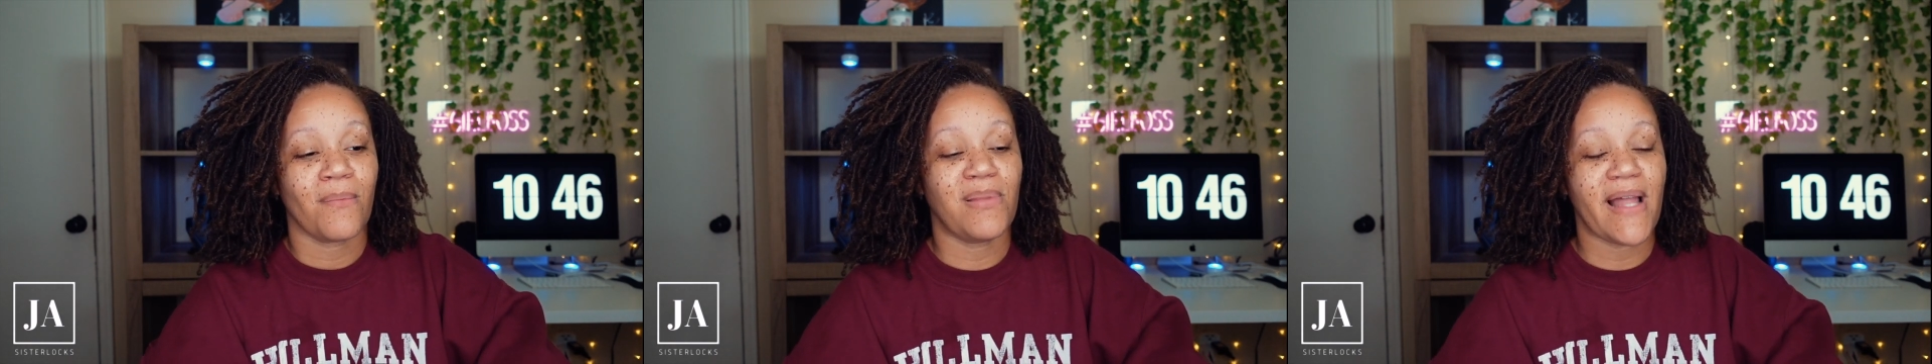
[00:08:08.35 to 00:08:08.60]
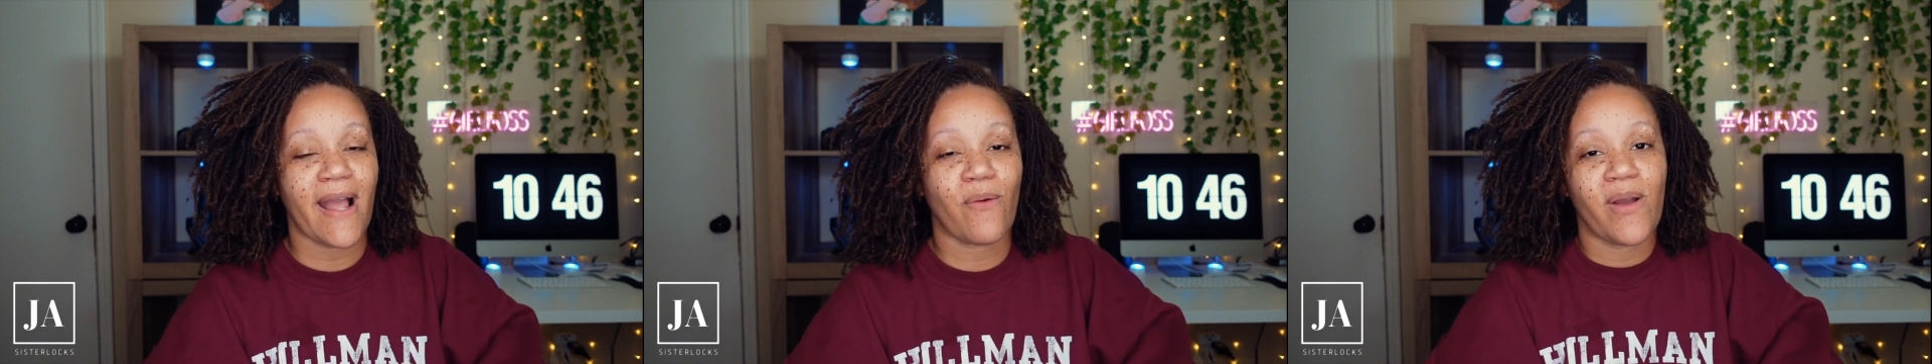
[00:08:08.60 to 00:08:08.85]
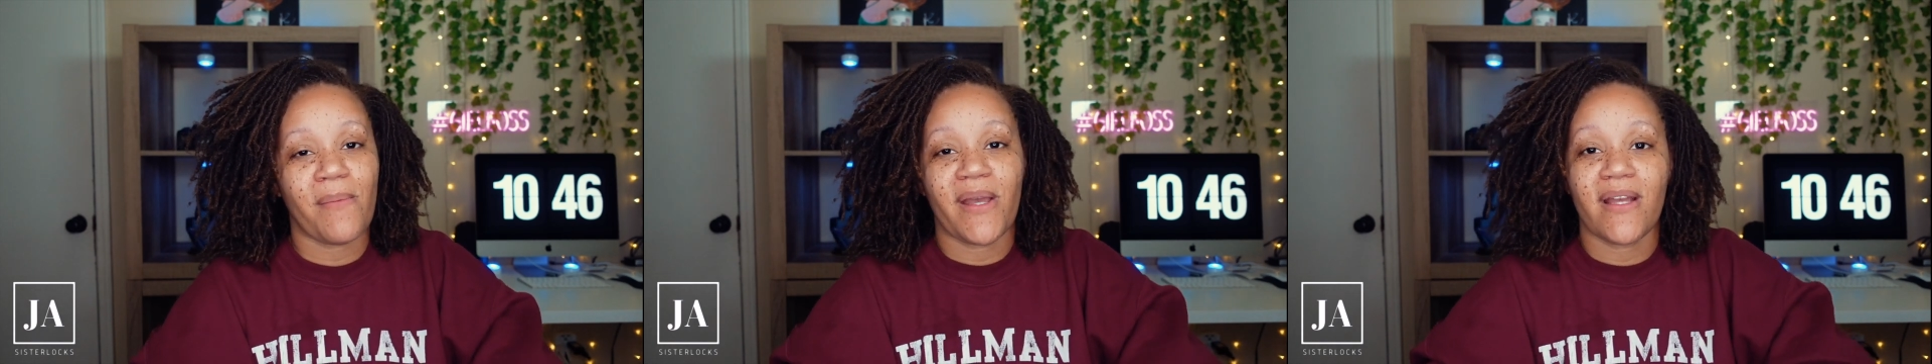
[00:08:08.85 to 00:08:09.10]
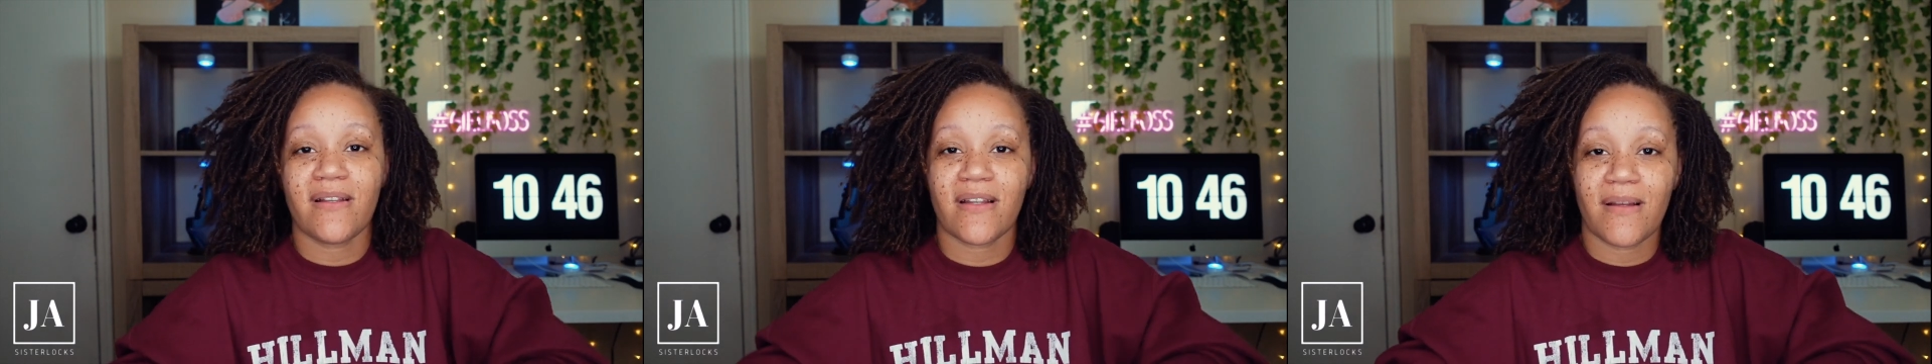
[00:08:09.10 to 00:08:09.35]
black
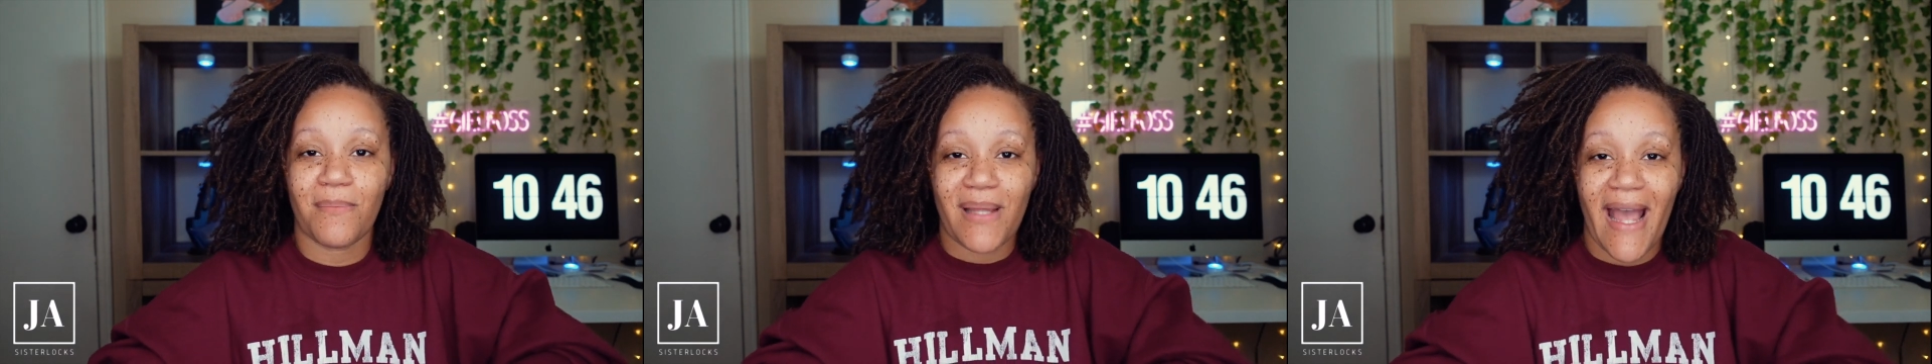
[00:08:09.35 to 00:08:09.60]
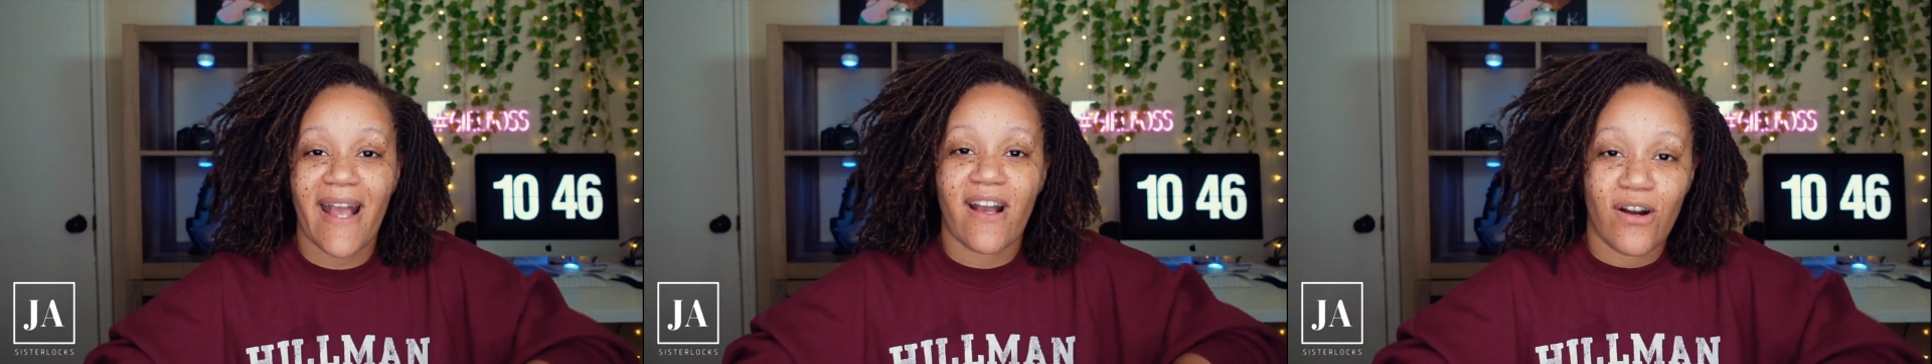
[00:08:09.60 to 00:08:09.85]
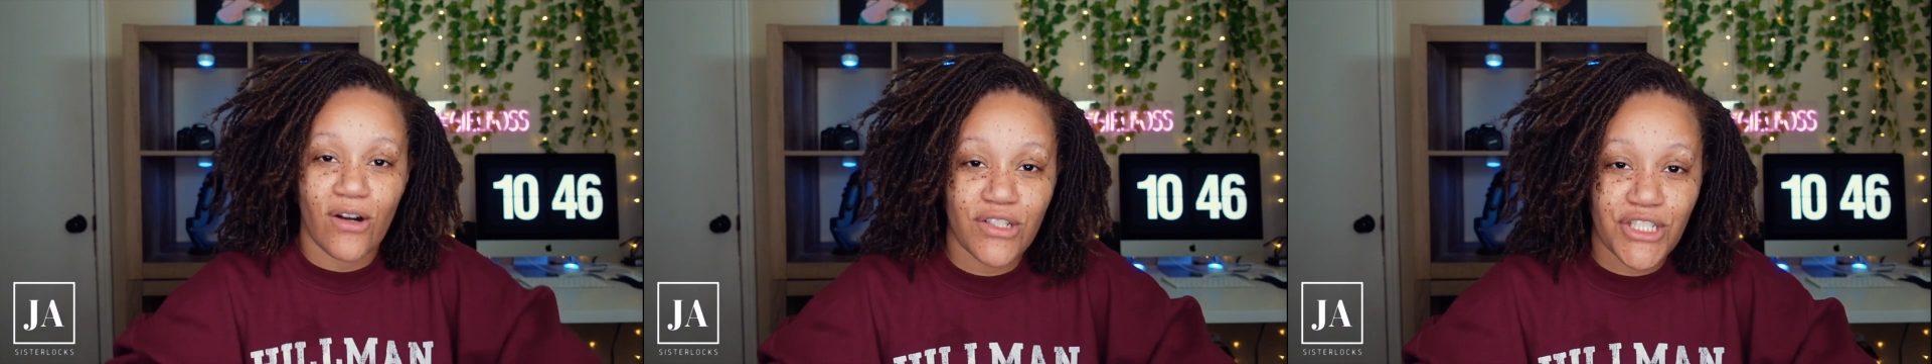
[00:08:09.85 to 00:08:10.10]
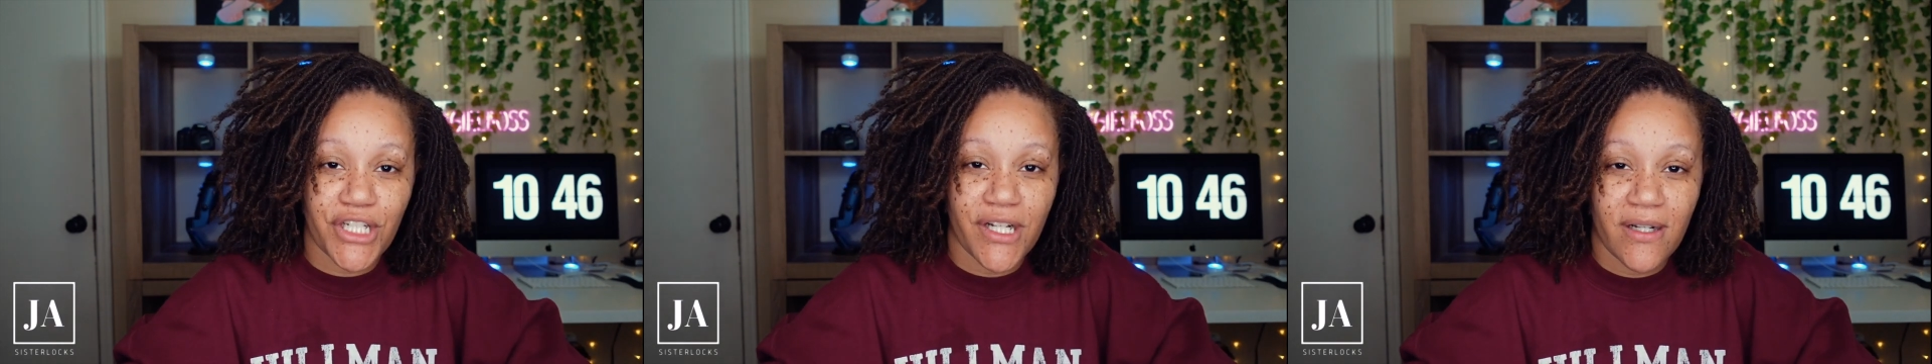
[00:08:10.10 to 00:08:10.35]
women, black
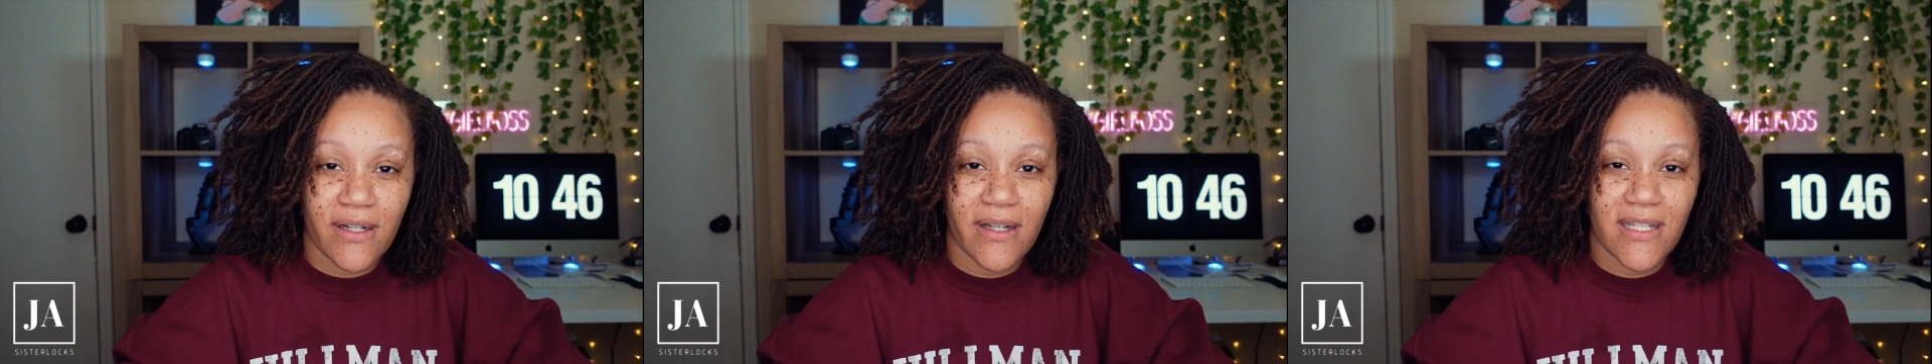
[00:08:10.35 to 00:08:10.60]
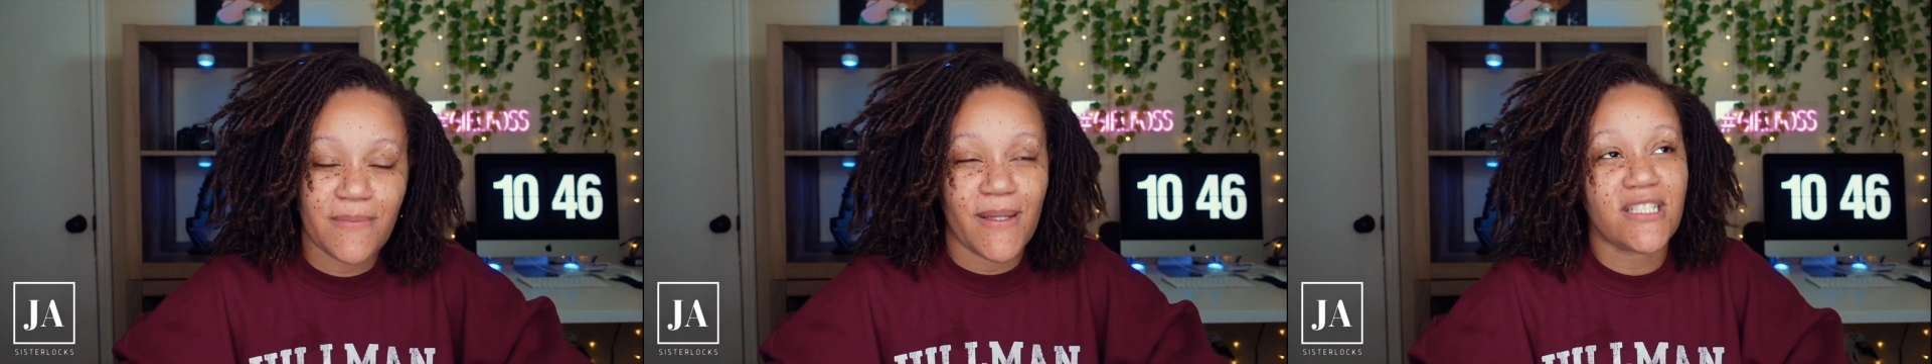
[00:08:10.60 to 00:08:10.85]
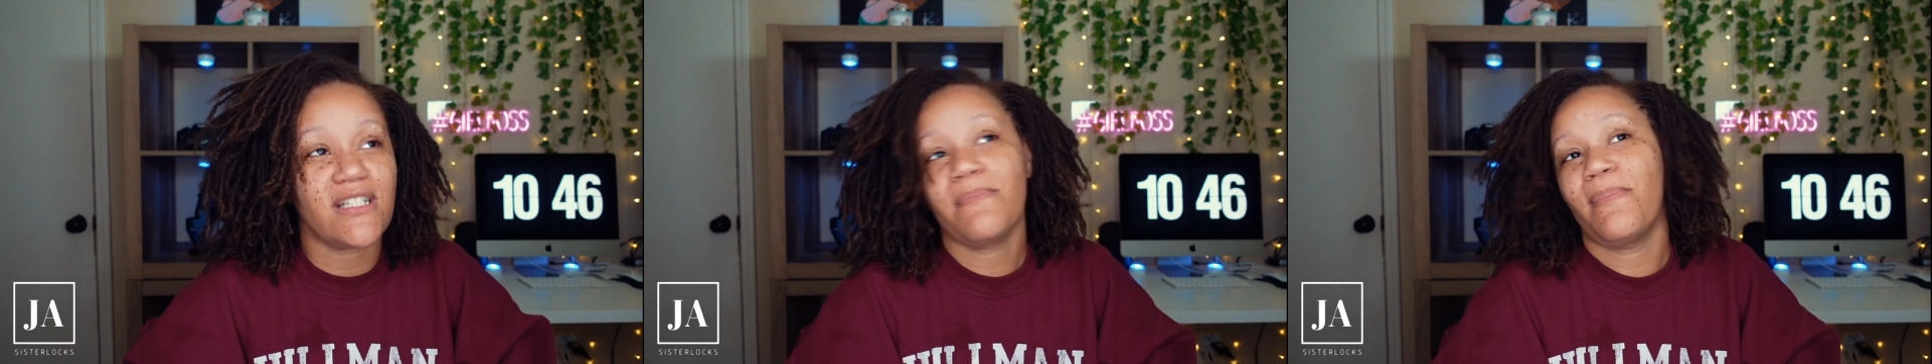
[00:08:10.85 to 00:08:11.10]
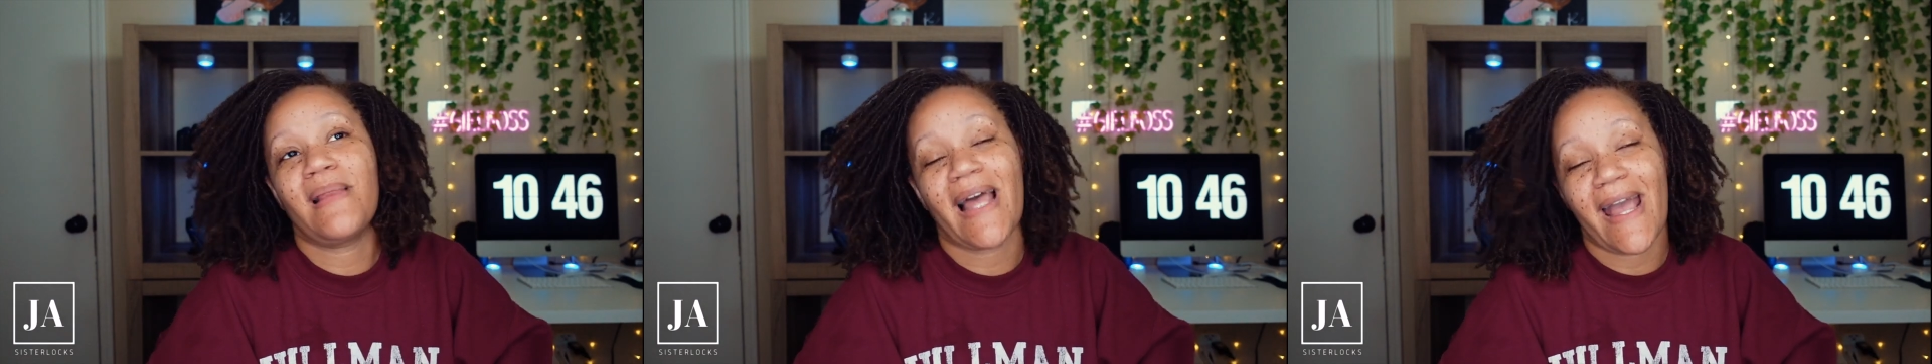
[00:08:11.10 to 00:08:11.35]
culture, especially
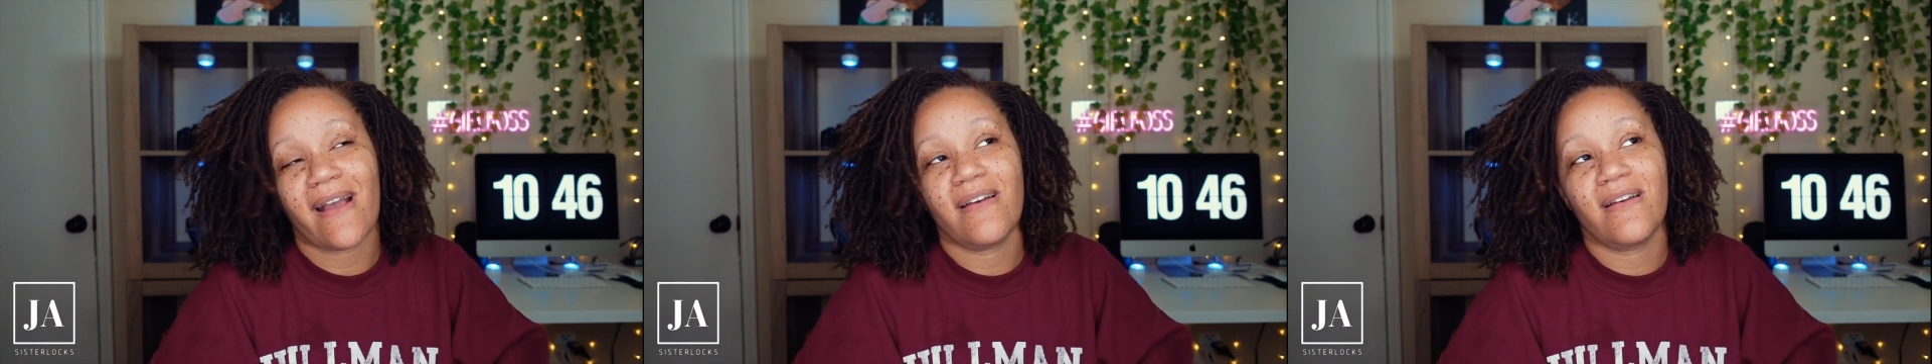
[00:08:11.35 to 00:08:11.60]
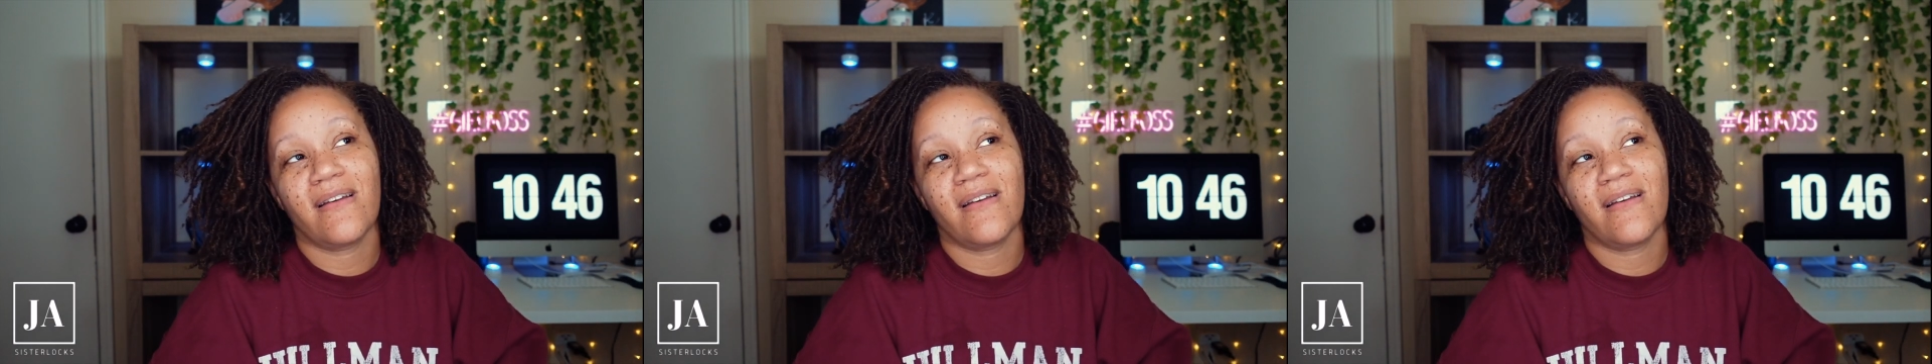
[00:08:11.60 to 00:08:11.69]
black,